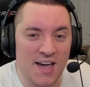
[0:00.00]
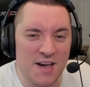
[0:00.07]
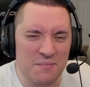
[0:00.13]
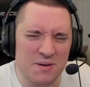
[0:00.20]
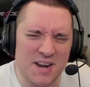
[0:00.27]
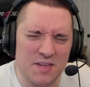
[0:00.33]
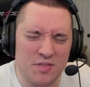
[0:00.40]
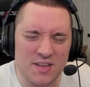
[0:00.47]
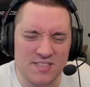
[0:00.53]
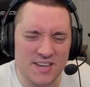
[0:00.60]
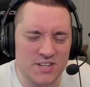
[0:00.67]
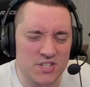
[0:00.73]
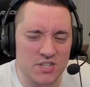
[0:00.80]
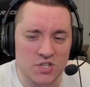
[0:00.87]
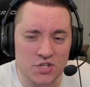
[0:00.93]
But I think
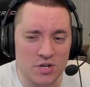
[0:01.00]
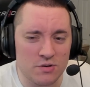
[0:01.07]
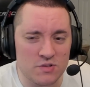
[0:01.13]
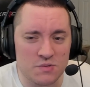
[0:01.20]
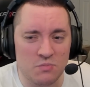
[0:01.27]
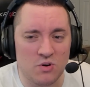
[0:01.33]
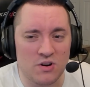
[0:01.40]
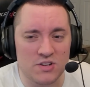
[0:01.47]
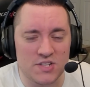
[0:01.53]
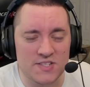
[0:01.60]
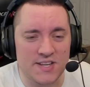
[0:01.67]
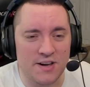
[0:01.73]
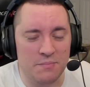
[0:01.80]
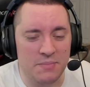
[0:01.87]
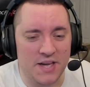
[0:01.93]
that just shows more
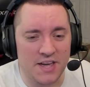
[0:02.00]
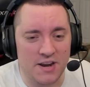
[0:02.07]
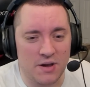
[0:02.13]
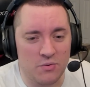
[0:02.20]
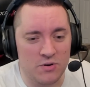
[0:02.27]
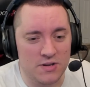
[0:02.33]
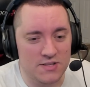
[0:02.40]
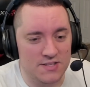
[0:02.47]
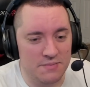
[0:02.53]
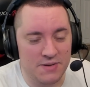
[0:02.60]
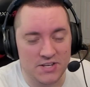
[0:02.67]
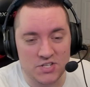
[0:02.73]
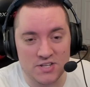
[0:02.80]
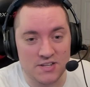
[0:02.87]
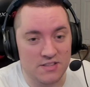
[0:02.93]
just how bad I was. I
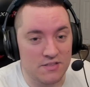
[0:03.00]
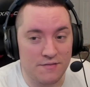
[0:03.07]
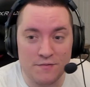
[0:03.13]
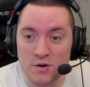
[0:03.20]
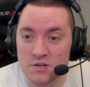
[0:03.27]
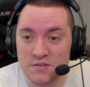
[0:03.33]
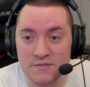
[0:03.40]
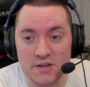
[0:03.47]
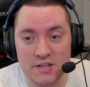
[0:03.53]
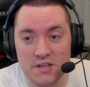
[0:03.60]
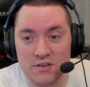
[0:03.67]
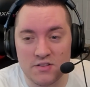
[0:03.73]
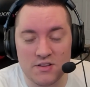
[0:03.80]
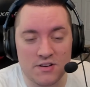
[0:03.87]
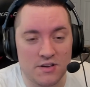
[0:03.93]
mentioned it in the first
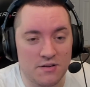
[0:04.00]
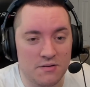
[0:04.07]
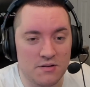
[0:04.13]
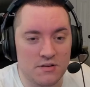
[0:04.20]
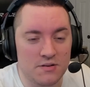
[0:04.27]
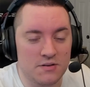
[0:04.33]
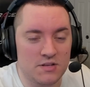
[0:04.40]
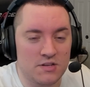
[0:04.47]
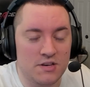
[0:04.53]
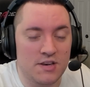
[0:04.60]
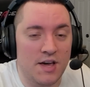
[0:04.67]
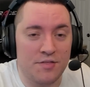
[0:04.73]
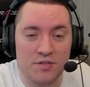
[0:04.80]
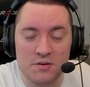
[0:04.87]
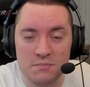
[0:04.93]
video, you know,
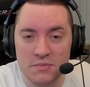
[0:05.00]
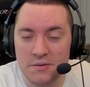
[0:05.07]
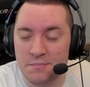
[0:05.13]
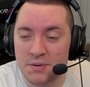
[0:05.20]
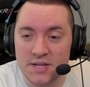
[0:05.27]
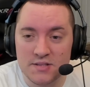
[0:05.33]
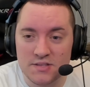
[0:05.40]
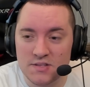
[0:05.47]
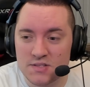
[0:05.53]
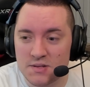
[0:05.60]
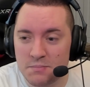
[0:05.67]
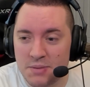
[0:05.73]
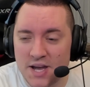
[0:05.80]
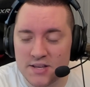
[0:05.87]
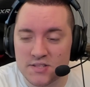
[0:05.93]
nothing but pizzas
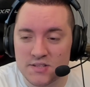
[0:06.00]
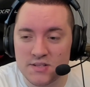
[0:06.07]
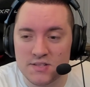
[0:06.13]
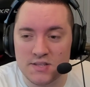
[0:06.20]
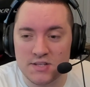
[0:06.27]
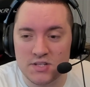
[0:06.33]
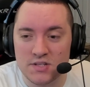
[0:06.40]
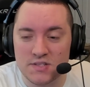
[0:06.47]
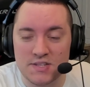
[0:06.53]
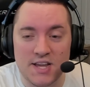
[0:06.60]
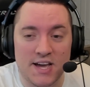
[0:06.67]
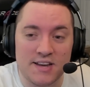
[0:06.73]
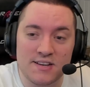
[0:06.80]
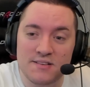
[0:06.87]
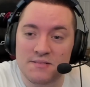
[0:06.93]
and pastas and just
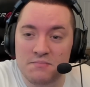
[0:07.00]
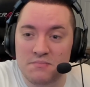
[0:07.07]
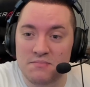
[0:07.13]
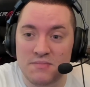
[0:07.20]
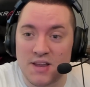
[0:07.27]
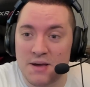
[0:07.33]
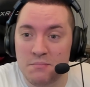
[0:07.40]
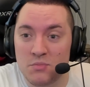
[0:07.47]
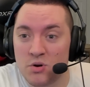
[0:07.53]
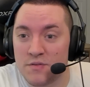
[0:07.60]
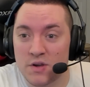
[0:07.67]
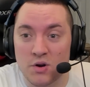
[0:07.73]
not moving